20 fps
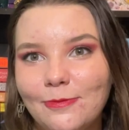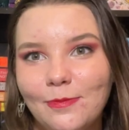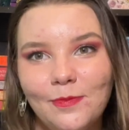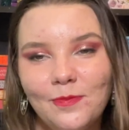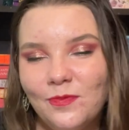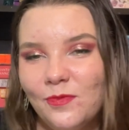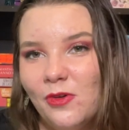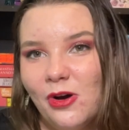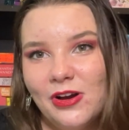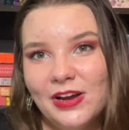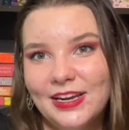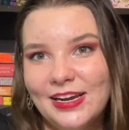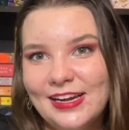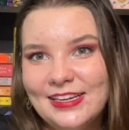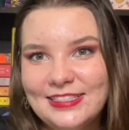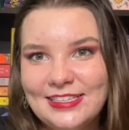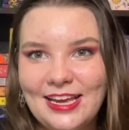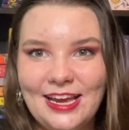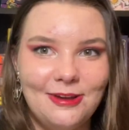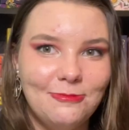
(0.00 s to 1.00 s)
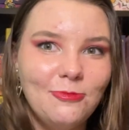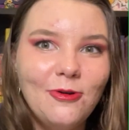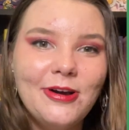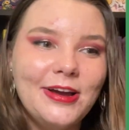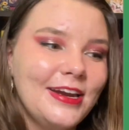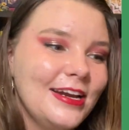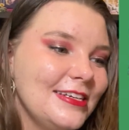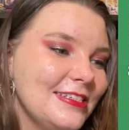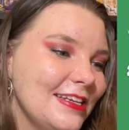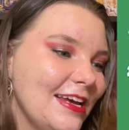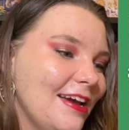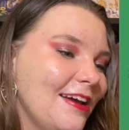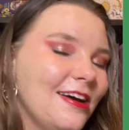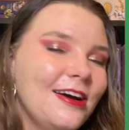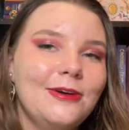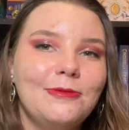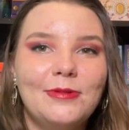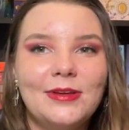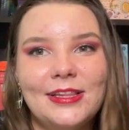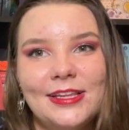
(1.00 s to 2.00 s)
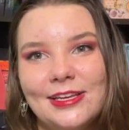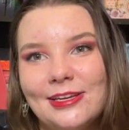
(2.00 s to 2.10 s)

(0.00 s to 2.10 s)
what can I say? What can I say? I really,